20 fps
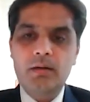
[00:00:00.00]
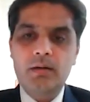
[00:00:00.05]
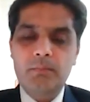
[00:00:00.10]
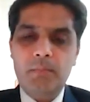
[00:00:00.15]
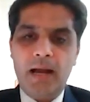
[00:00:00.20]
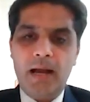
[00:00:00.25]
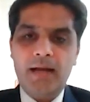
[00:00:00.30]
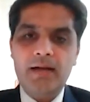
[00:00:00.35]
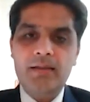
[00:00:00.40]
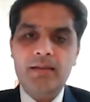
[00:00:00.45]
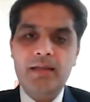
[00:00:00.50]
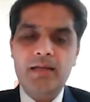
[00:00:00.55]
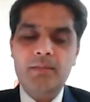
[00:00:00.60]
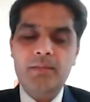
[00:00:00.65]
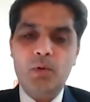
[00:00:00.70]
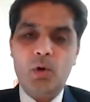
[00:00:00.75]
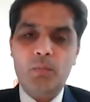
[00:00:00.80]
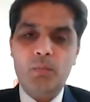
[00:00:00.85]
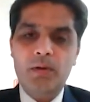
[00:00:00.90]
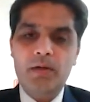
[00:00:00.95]
back end
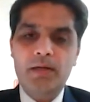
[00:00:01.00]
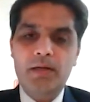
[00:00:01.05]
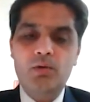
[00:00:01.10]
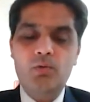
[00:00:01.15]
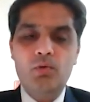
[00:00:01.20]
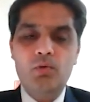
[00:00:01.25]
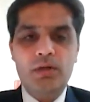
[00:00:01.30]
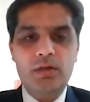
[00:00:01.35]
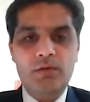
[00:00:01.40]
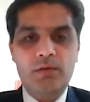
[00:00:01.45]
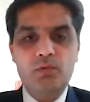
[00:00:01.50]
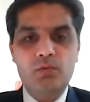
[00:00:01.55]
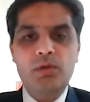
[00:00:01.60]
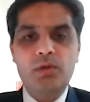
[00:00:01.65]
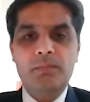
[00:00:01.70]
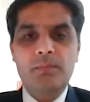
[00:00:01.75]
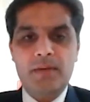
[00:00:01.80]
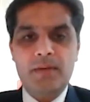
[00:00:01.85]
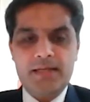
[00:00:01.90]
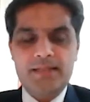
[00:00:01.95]
thing properly to give you
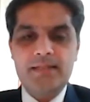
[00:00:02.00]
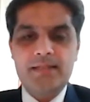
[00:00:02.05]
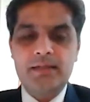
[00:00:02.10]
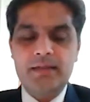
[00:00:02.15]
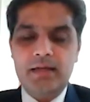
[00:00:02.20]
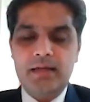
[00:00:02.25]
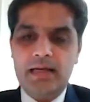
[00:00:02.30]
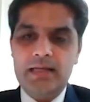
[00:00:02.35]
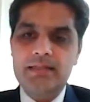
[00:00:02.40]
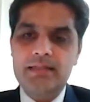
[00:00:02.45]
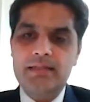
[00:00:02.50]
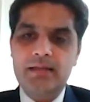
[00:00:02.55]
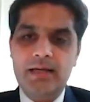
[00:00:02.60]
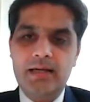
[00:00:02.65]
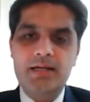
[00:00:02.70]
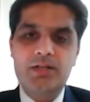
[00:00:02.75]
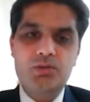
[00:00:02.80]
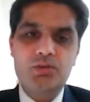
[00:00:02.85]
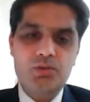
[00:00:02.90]
the best in class, right?